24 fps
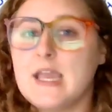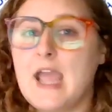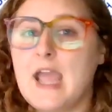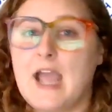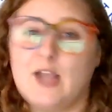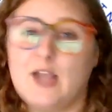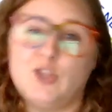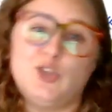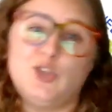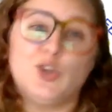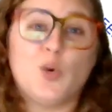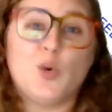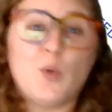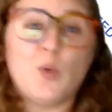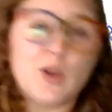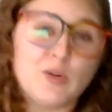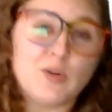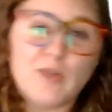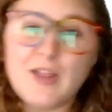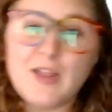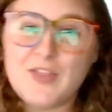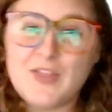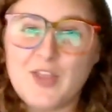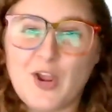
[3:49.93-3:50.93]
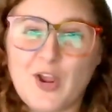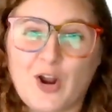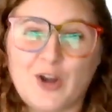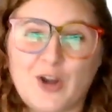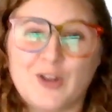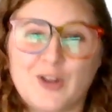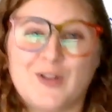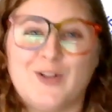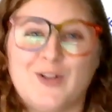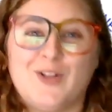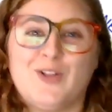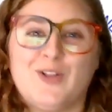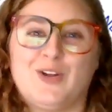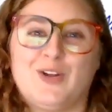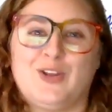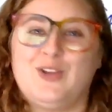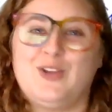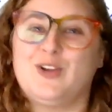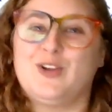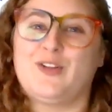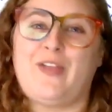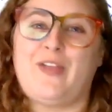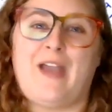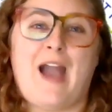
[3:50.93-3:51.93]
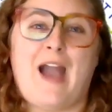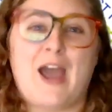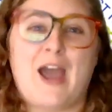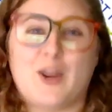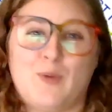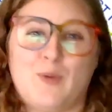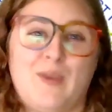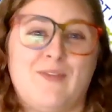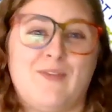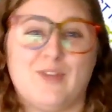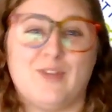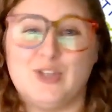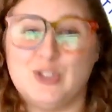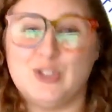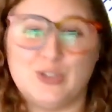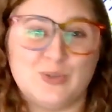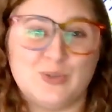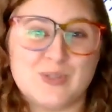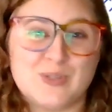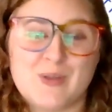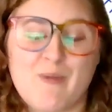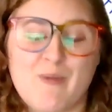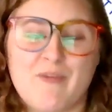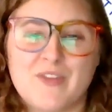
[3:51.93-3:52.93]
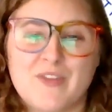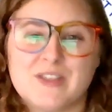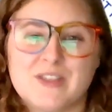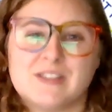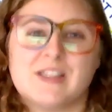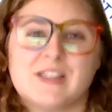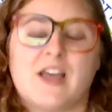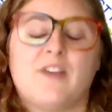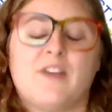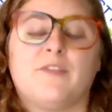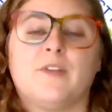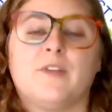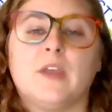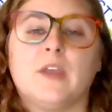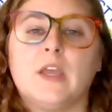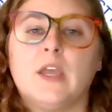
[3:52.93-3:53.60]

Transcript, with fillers: and you don't want to read the article or you're like, how do we even do some of this stuff?